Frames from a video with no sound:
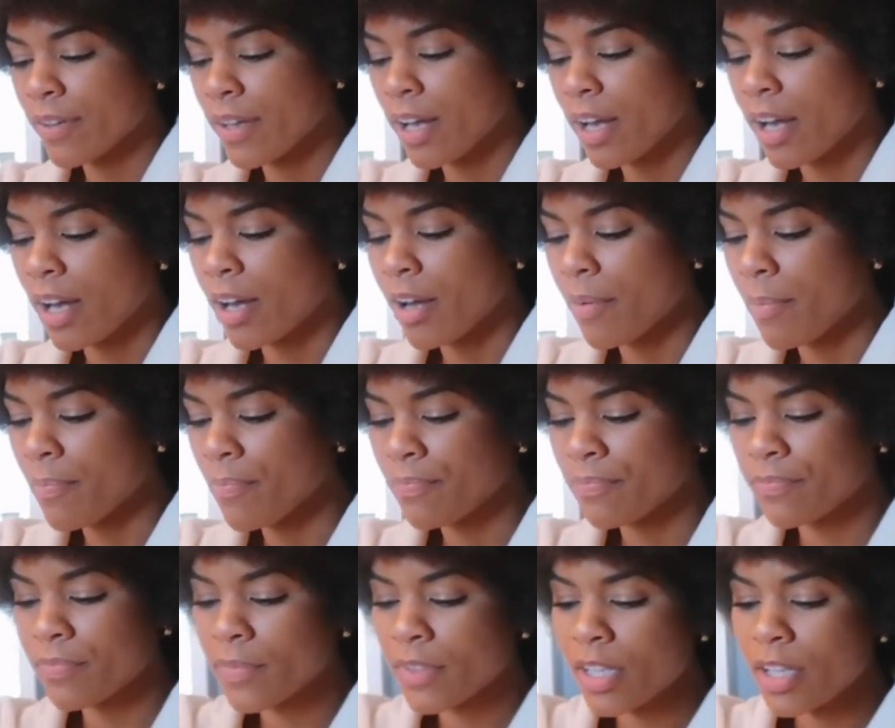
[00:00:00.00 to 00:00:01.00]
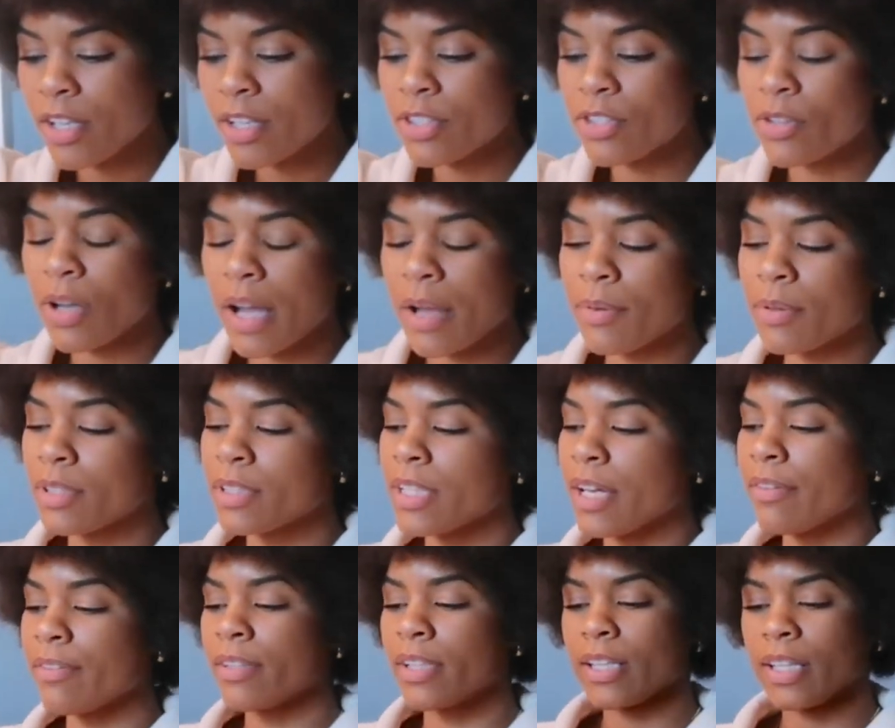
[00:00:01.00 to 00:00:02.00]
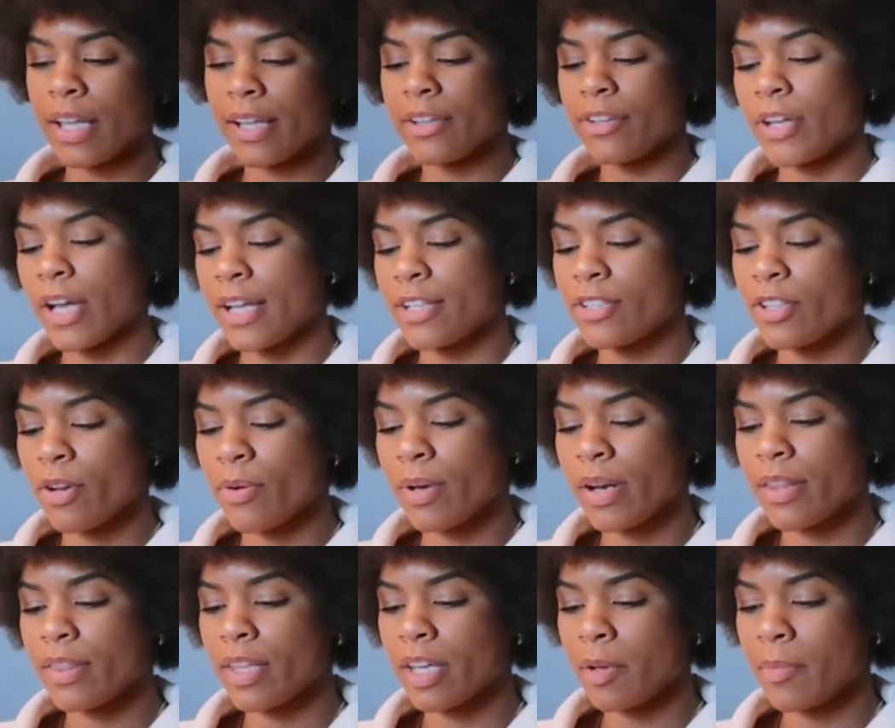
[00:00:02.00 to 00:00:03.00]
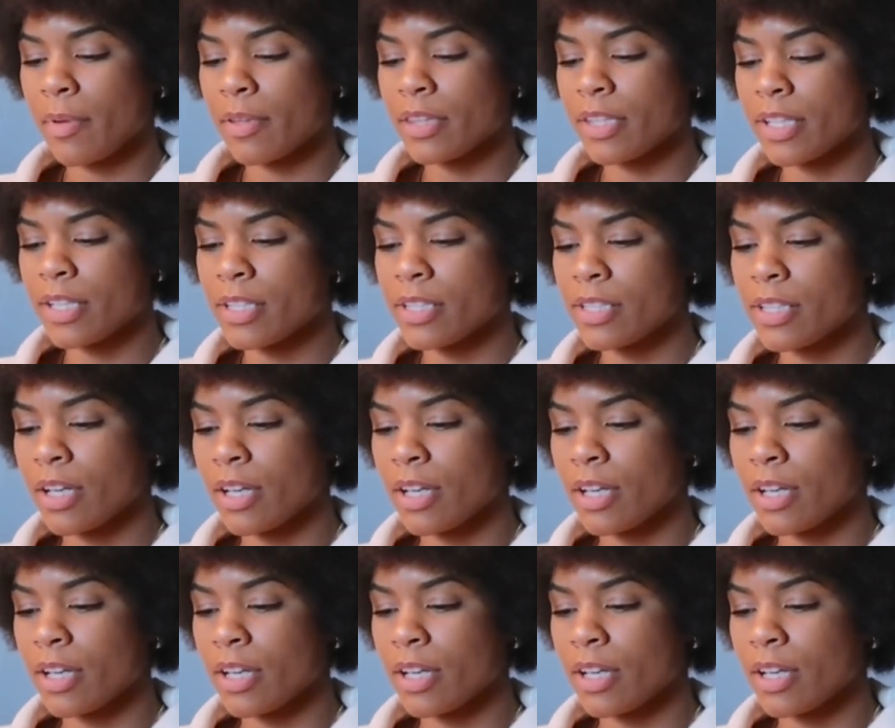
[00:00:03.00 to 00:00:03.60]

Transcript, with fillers: Um, so I will definitely let you guys know what I think about this.